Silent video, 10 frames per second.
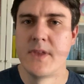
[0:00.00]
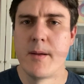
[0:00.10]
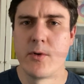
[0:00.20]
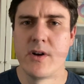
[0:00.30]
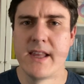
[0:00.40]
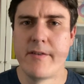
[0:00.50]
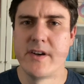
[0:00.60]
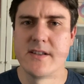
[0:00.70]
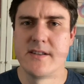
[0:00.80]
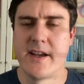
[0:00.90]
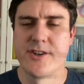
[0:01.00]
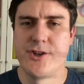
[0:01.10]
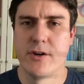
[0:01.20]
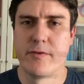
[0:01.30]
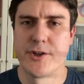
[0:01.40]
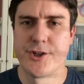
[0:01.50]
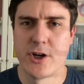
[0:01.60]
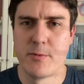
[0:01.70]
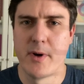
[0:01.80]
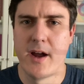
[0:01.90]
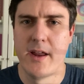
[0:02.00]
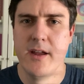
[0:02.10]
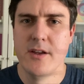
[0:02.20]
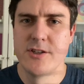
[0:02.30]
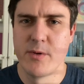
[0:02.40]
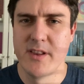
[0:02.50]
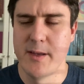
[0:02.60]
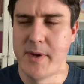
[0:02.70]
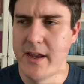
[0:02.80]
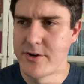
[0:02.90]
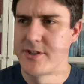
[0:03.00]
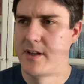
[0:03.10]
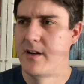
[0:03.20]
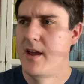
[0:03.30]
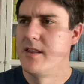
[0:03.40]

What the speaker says: Number 11 is Next Year for Sure by Zoe Lee Peterson.